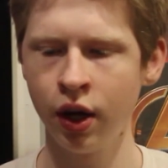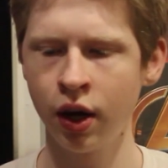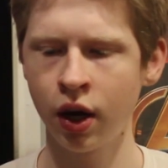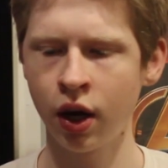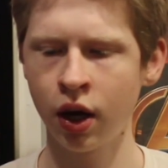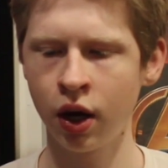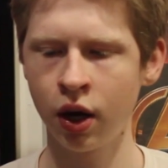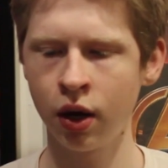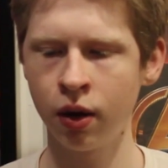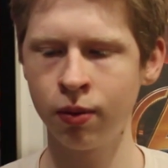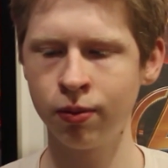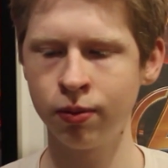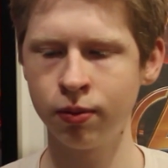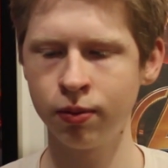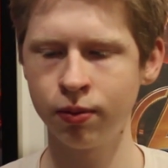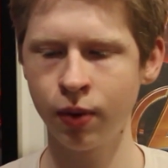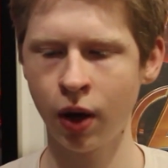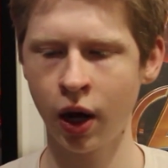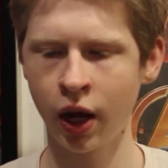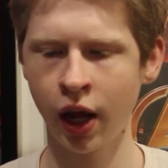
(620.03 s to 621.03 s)

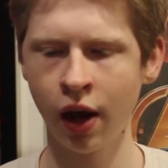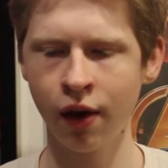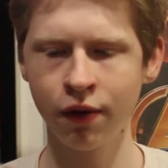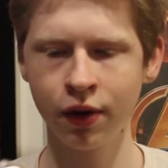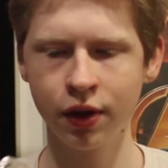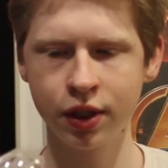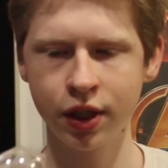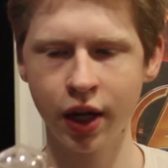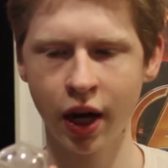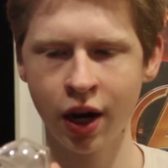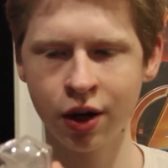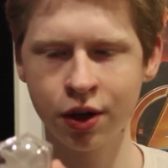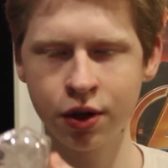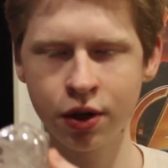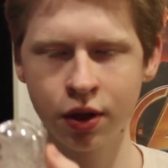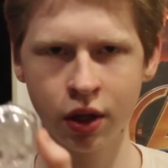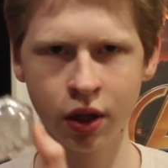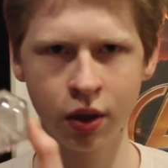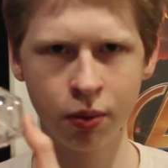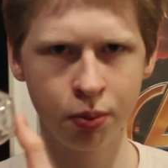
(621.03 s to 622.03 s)
I haven't
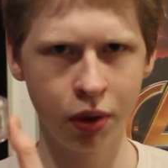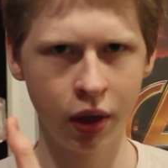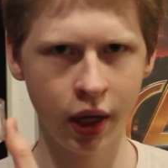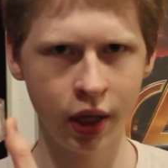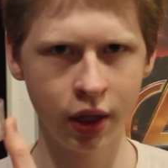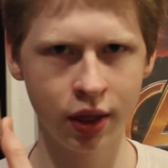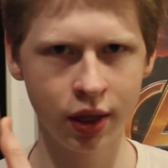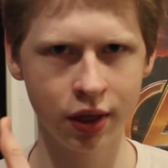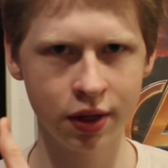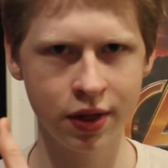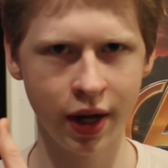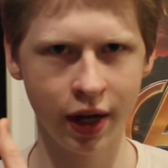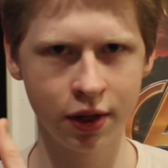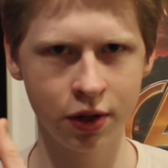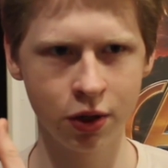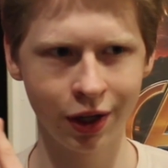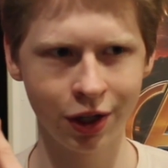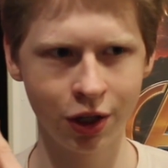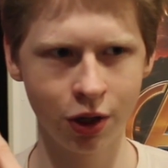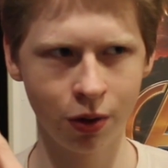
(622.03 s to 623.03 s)
actually played this yet,
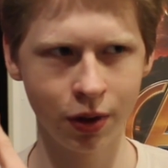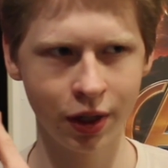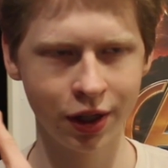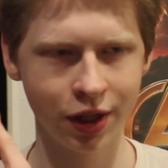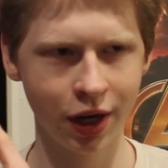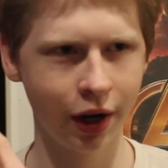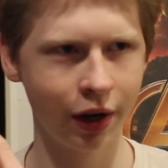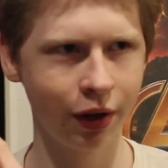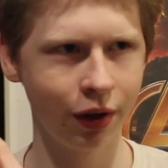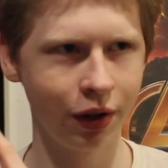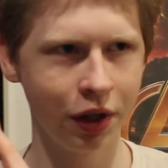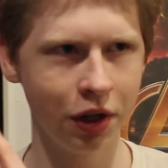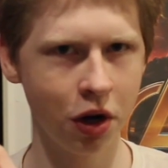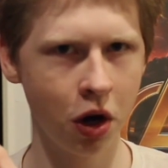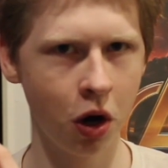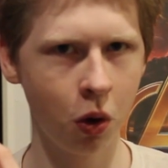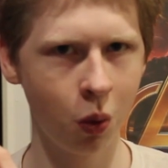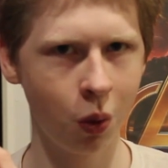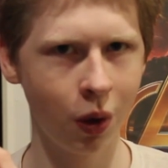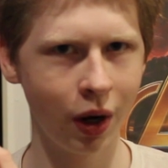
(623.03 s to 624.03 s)
so I don't entirely
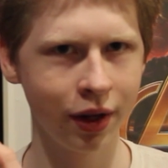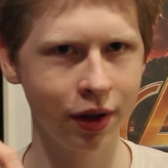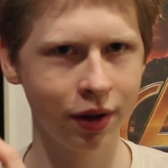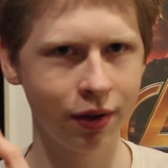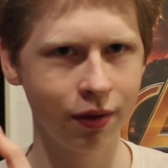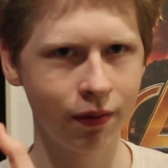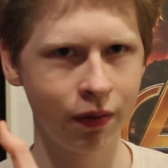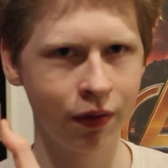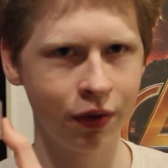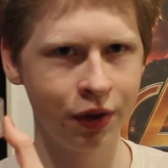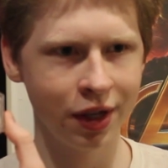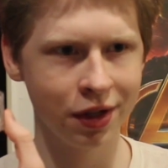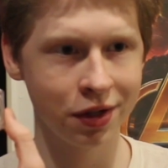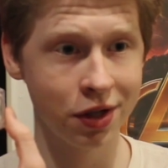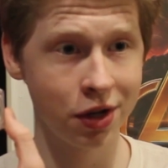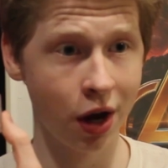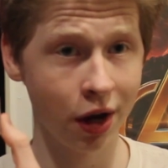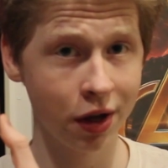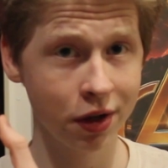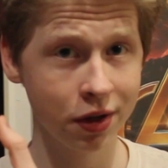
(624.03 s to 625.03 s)
know what this
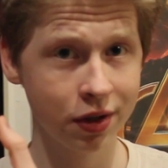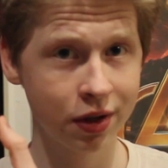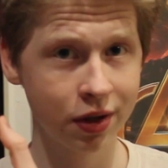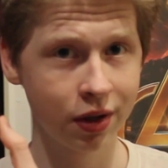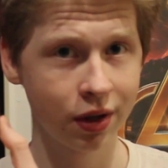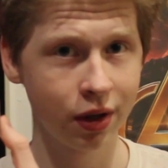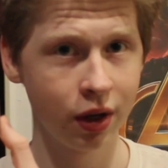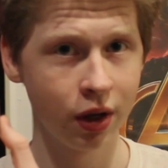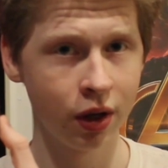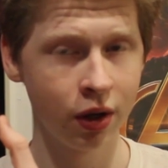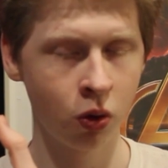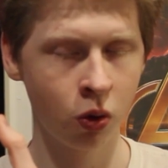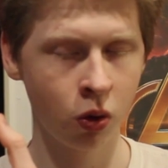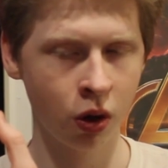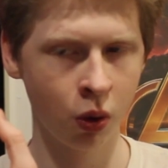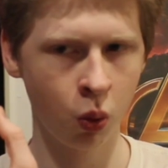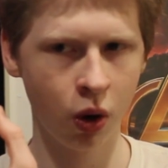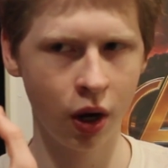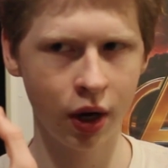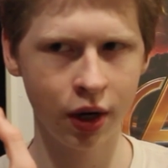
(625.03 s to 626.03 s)
does
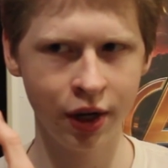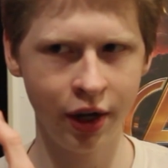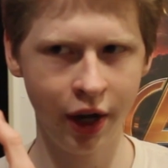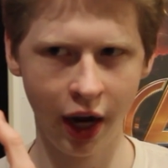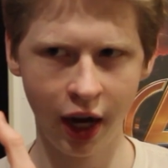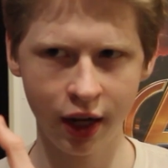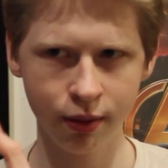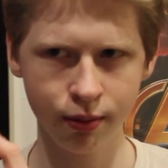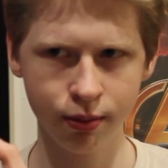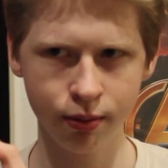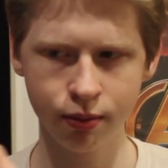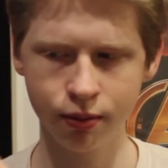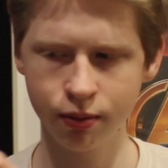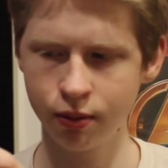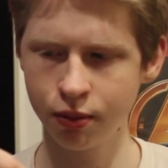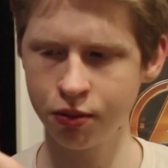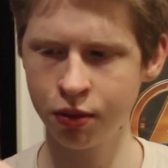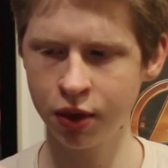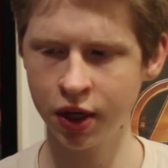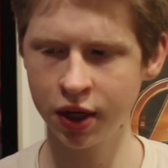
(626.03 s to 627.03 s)
or what game
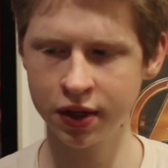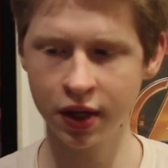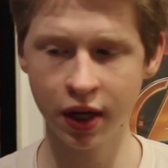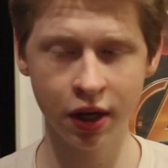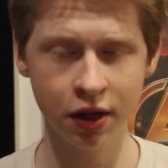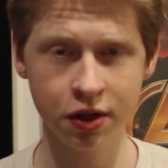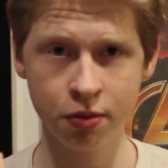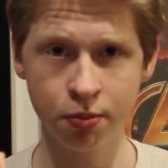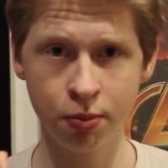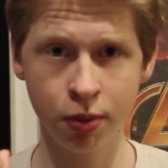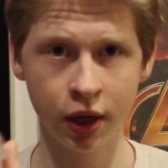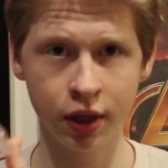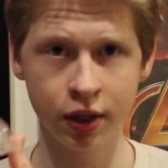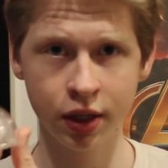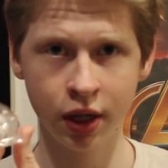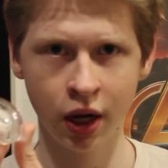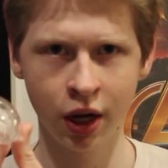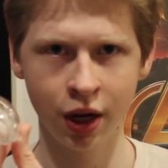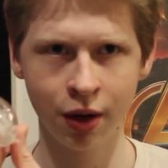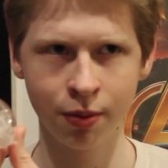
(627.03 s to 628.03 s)
this is, but
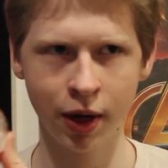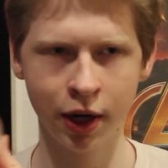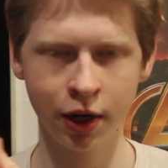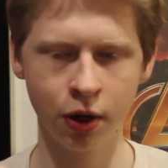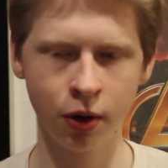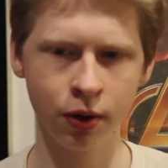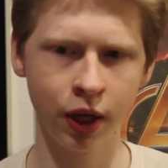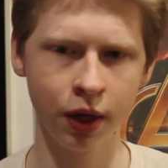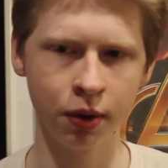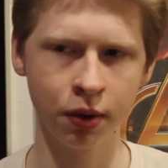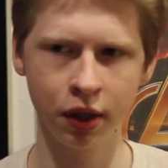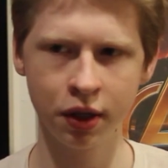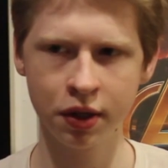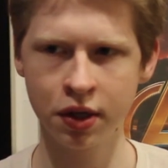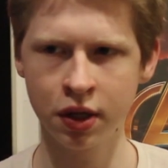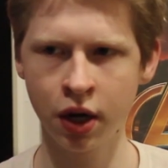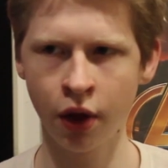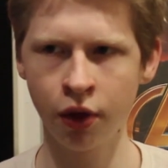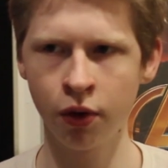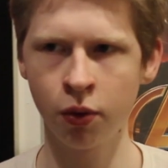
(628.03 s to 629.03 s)
I know they released
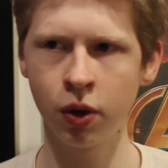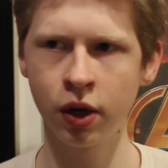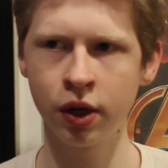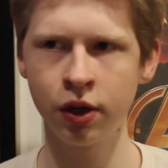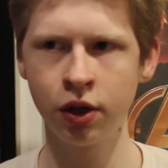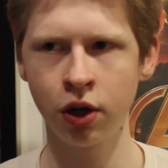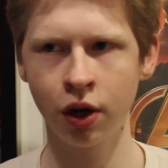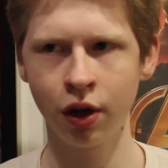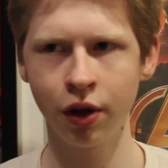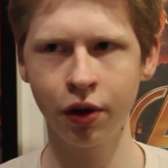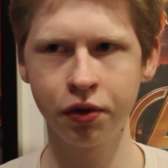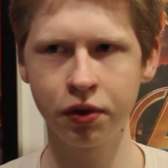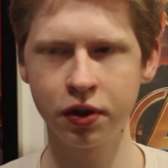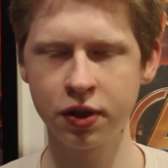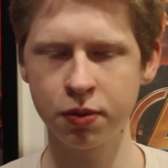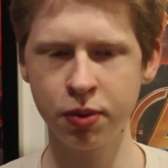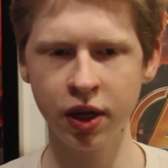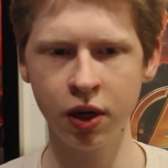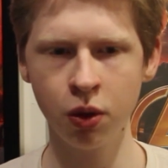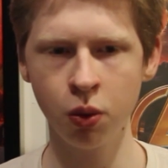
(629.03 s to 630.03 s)
another one called
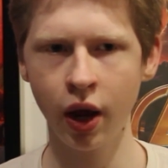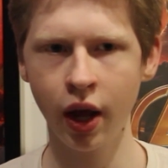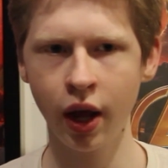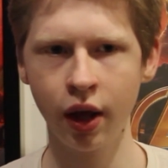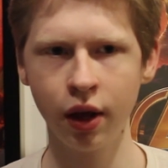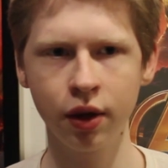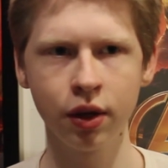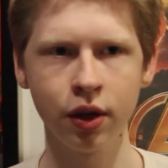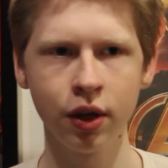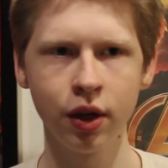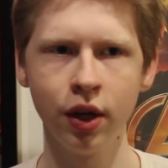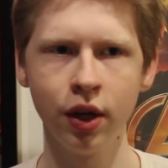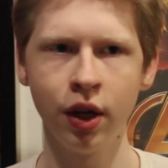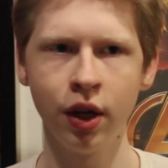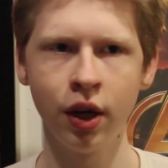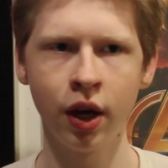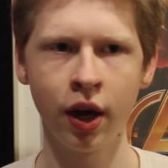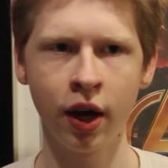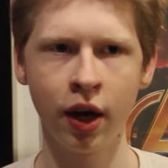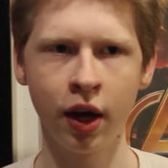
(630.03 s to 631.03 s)
Speedway,
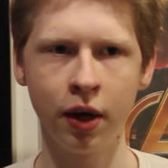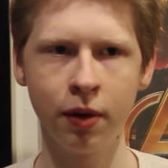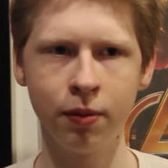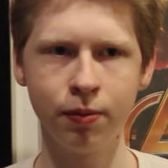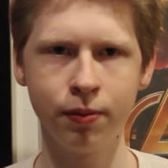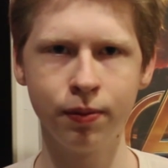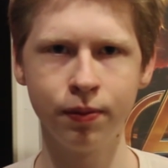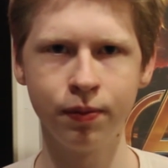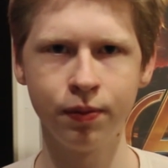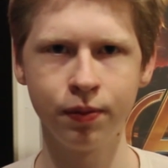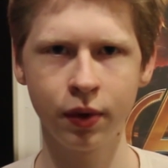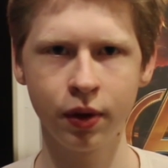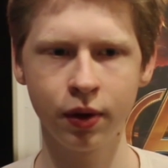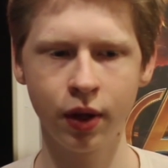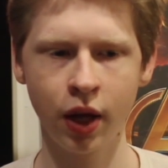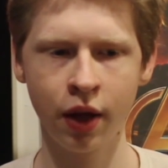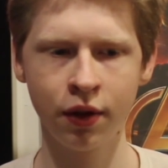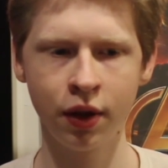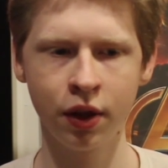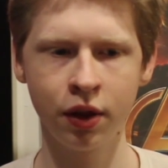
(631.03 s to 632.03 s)
and
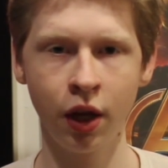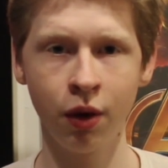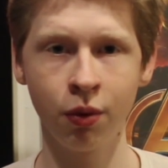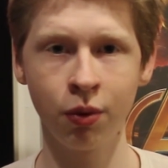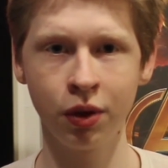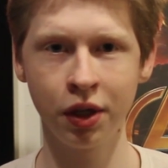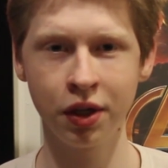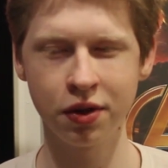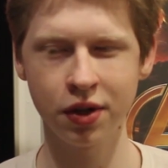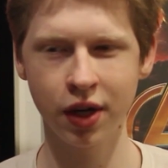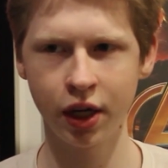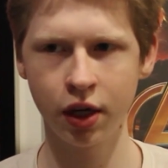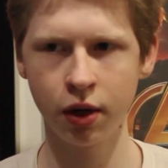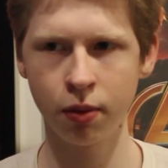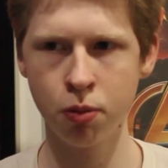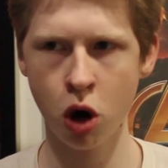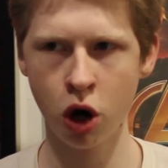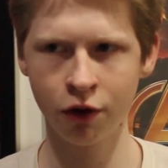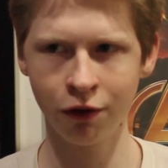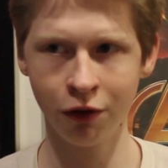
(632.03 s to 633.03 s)
then they released like a
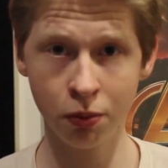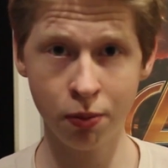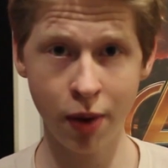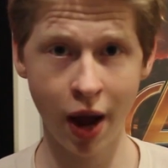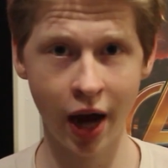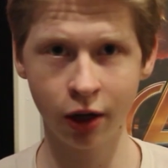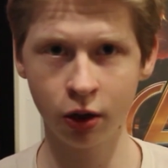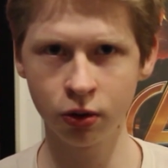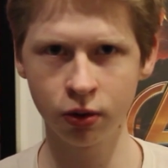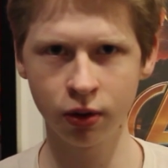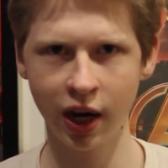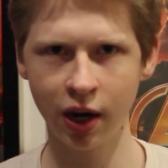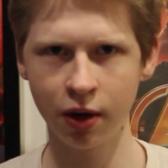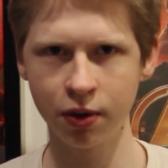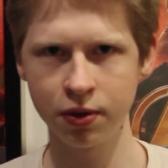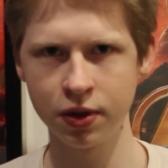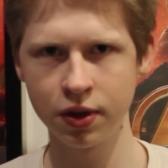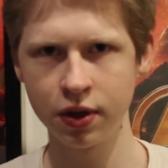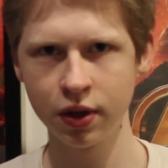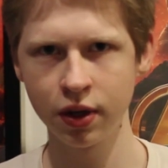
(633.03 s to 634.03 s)
Marvel
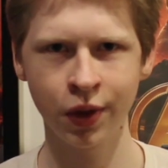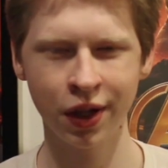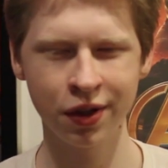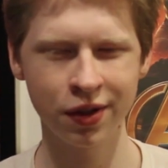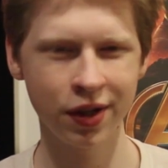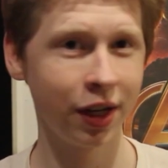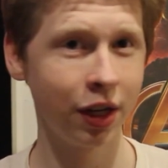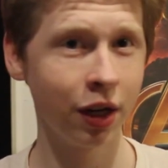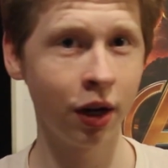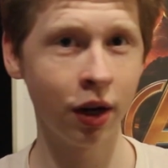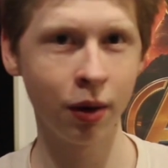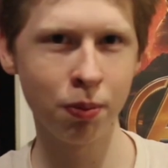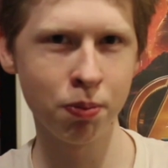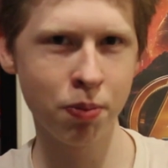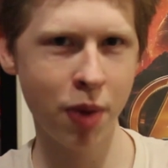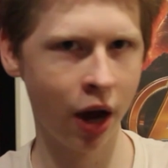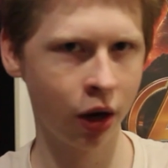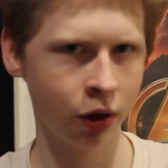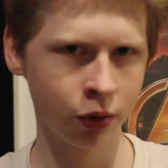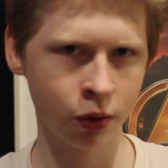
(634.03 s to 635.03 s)
Battlegrounds that's like a
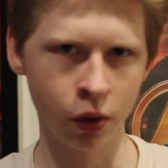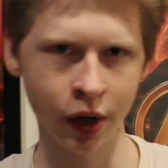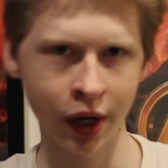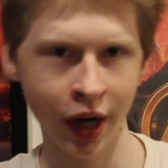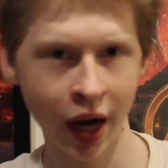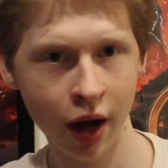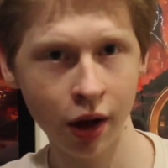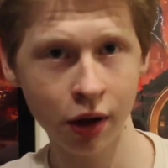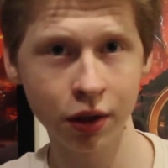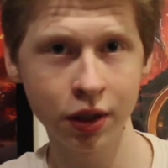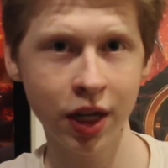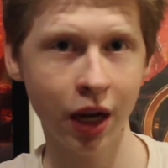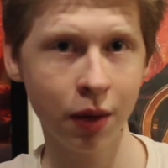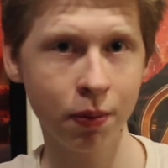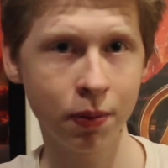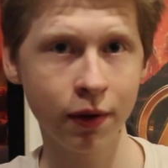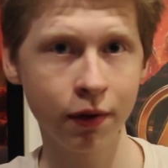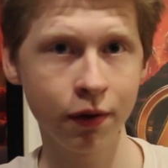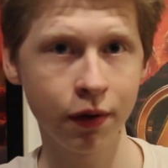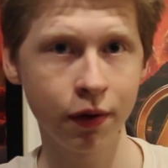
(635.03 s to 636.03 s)
Battle Royale
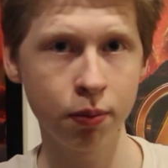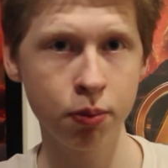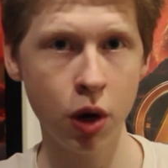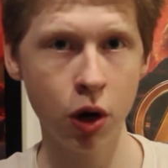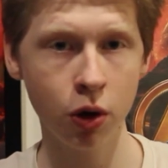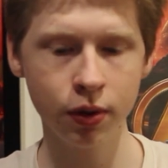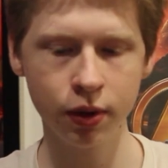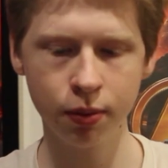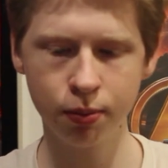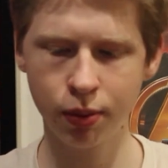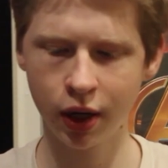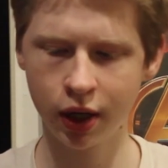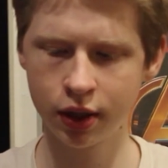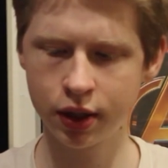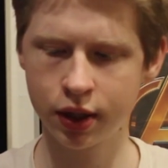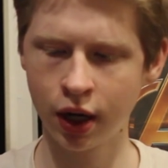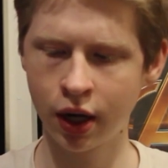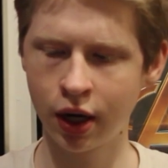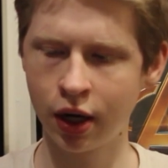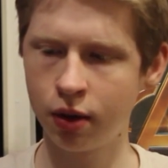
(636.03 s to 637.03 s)
type of mode,
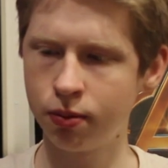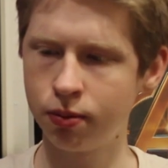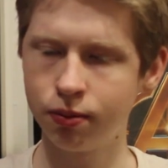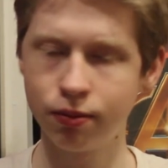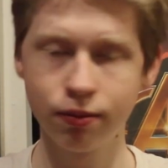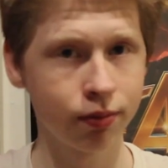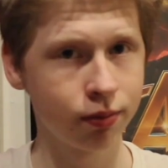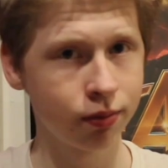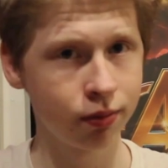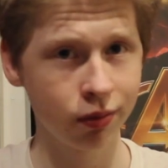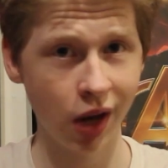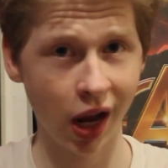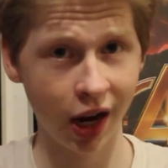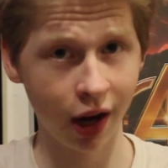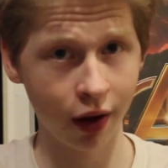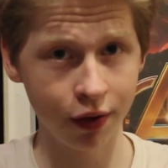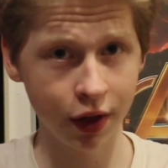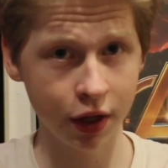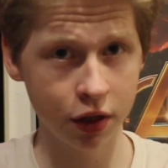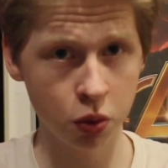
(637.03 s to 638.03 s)
but I
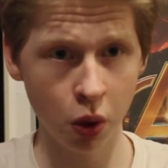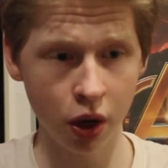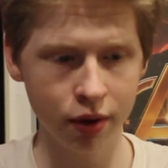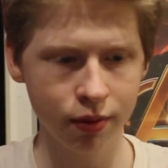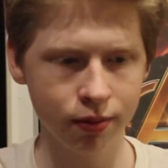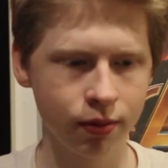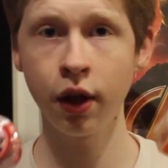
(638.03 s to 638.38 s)
have this one.